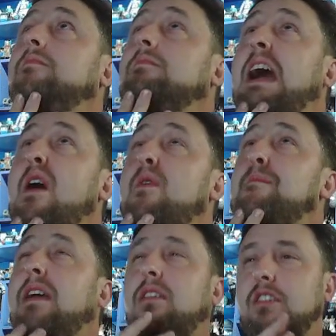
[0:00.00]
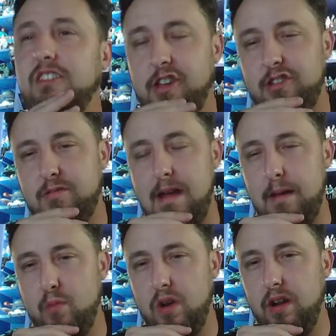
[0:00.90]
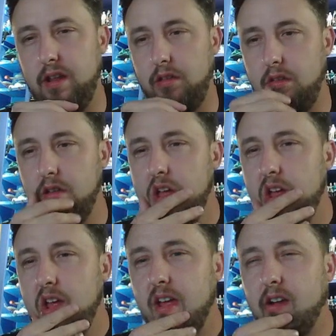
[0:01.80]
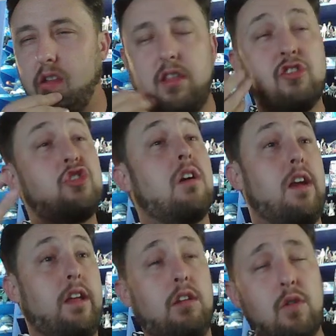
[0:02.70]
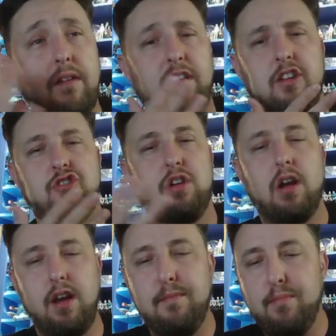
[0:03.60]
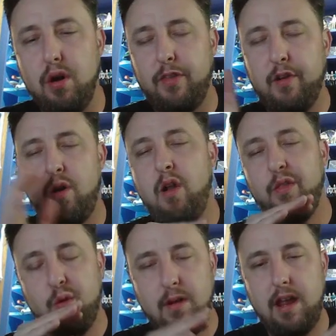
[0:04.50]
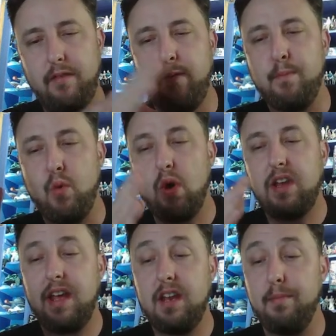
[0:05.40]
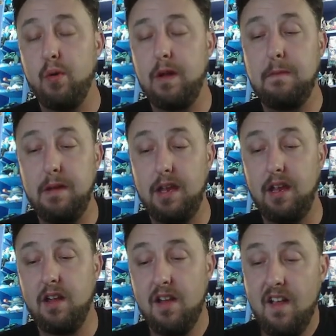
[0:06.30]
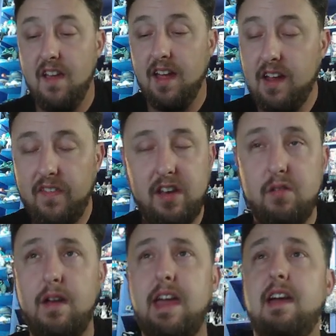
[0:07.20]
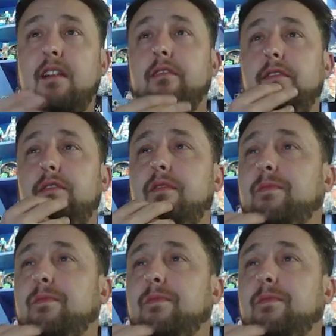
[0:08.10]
how best to describe what it is. It's a journey. You have like a journey book. They're on their way from point A to point B, and then you have